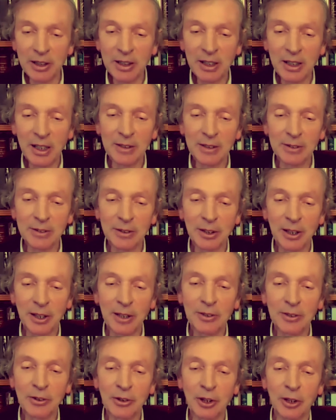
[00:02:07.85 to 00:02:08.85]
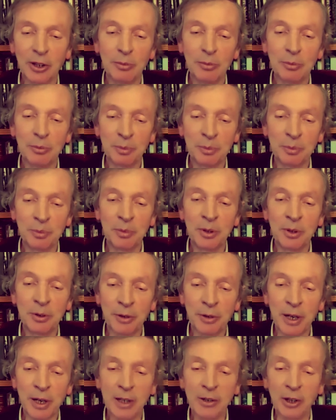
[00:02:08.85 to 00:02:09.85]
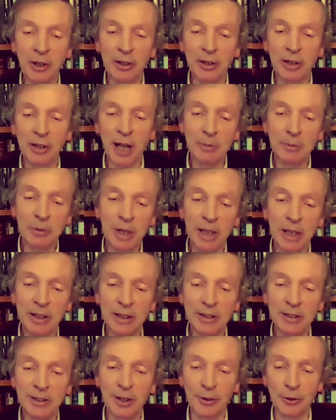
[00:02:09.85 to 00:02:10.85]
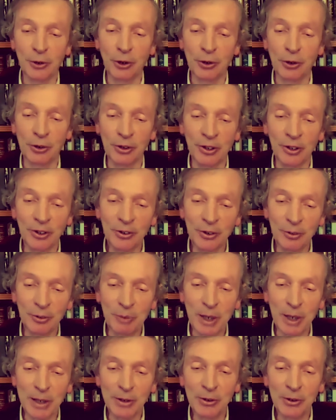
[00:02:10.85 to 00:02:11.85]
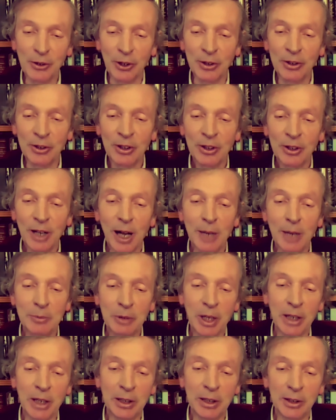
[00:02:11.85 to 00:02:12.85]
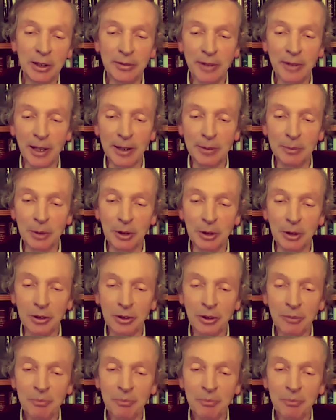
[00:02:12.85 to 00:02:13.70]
And, and so Crick said, I'm taking consciousness, and Brenner said, I'm taking development.